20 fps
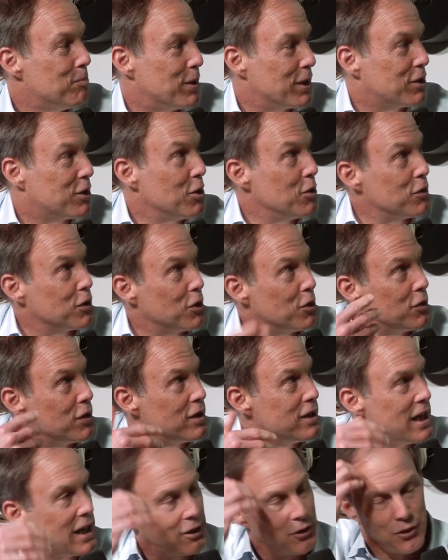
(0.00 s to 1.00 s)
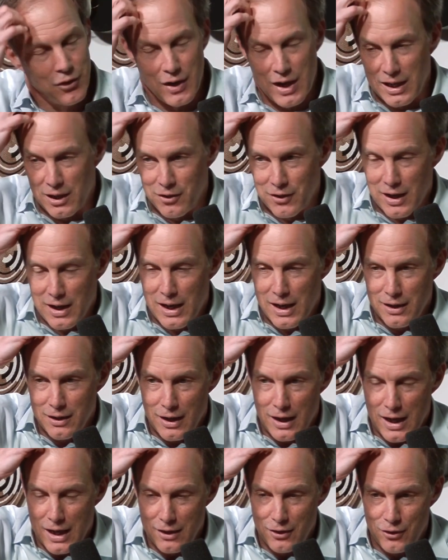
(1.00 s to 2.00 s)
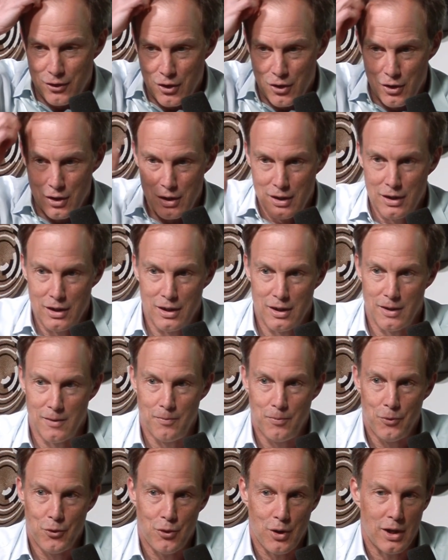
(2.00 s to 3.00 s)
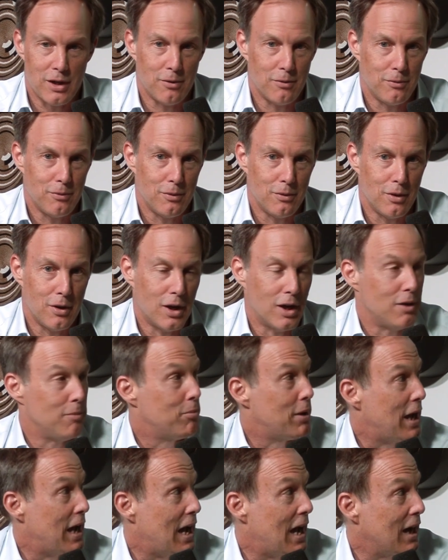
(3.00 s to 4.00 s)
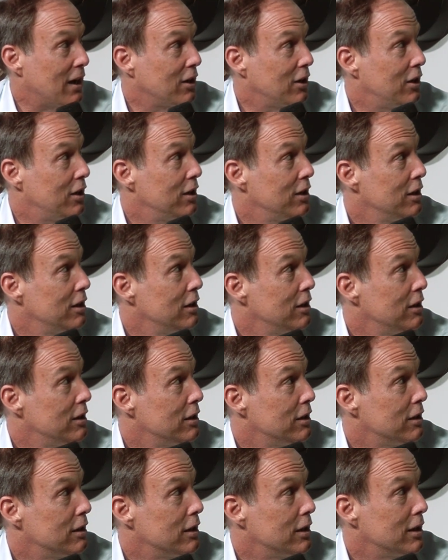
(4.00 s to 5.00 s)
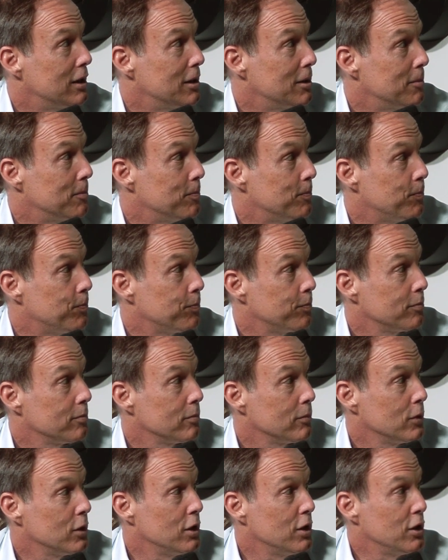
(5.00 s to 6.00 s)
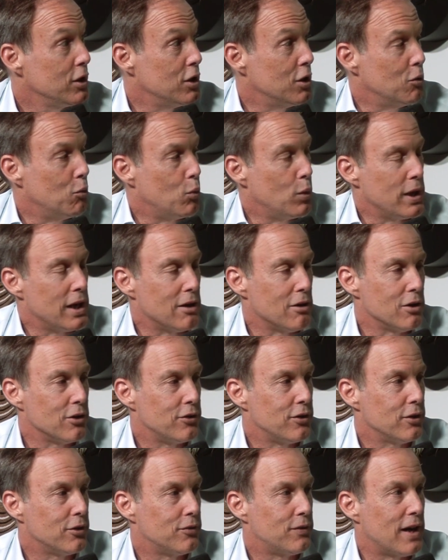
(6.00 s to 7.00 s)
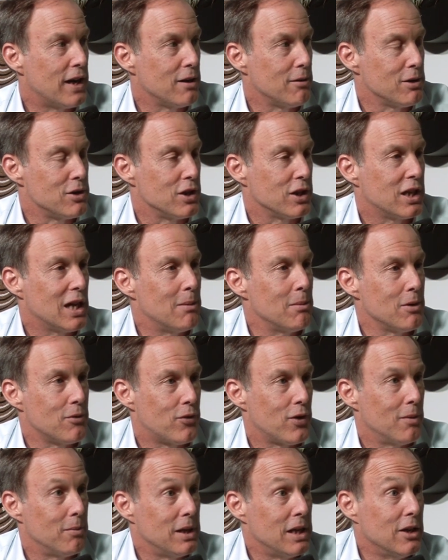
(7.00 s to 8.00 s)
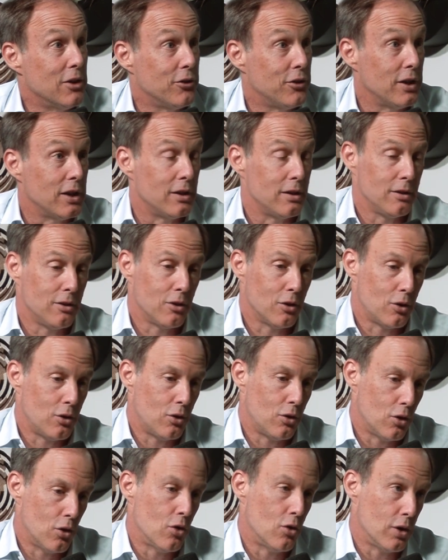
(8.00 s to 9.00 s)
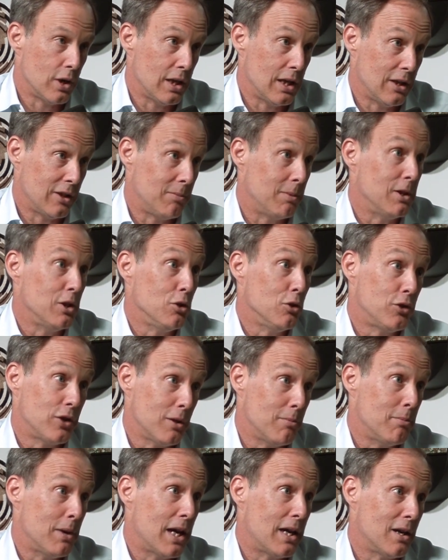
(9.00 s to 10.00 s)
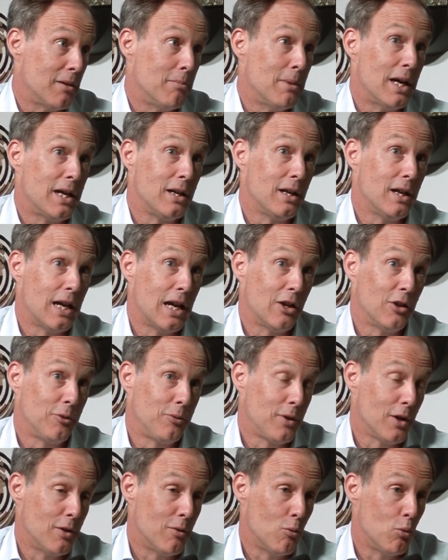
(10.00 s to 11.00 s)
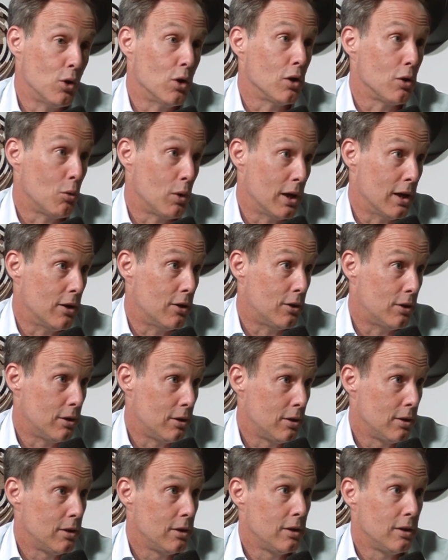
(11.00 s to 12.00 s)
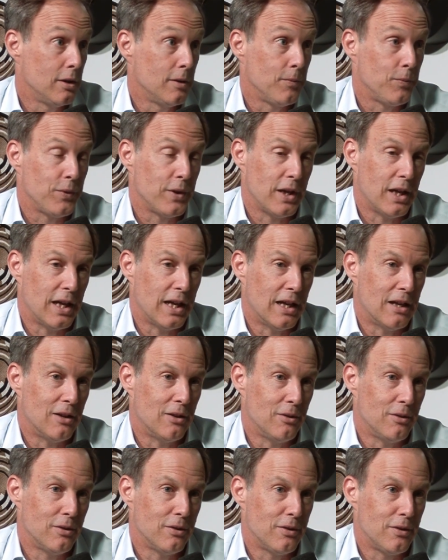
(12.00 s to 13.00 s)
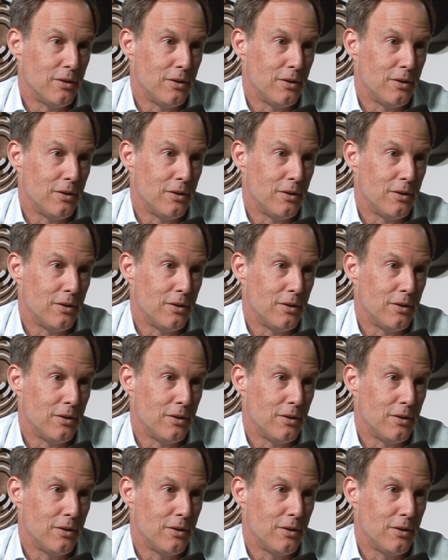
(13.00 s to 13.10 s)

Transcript: but go go to the next slide because I I started uh, trying to unpack, um, you know, where is this valuation coming from? Is it earnings? I mean, you said Meta. Meta has done really well. Yes. And